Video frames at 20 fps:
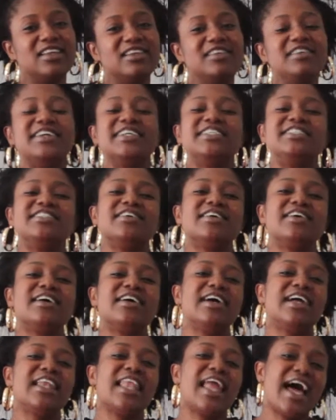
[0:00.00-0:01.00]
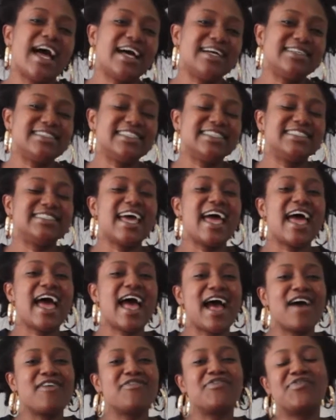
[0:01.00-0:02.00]
Look at your glass as
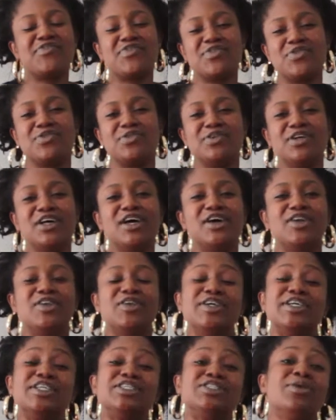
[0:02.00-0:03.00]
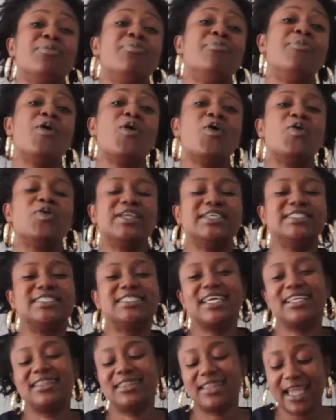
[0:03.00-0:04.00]
half full. Look at your bowl and
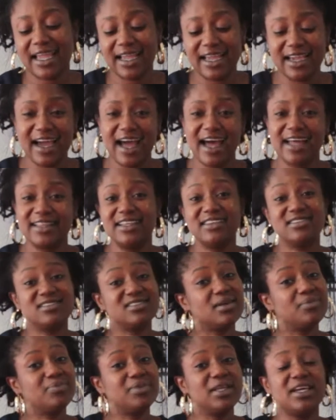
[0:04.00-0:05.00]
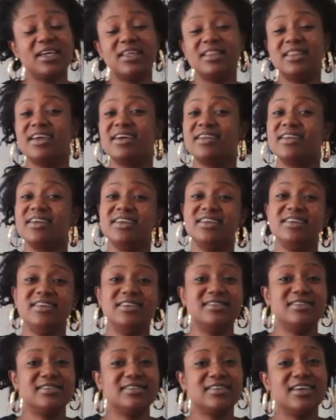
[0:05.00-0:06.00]
say, thank God there's something in there to
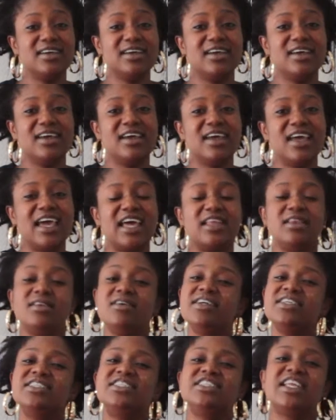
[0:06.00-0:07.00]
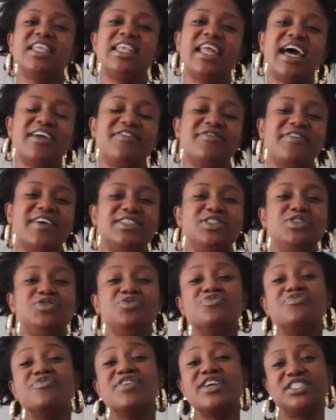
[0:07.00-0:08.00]
eat. And look at your life as
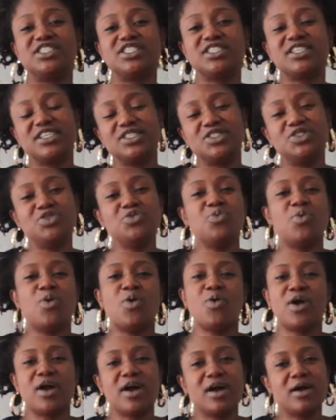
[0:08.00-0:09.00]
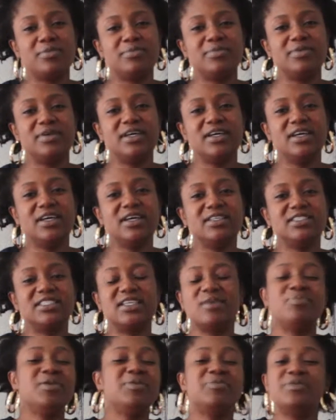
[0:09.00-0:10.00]
you rich because you woke up.
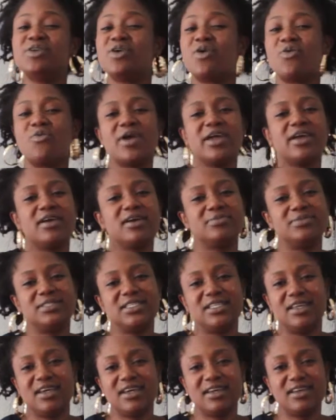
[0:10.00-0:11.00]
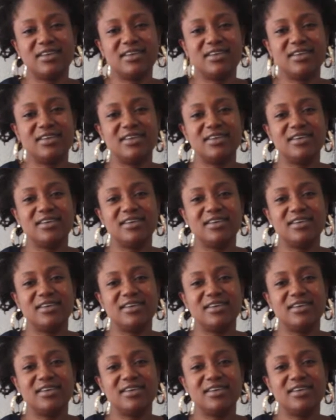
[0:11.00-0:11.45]
Some people don't wake up today.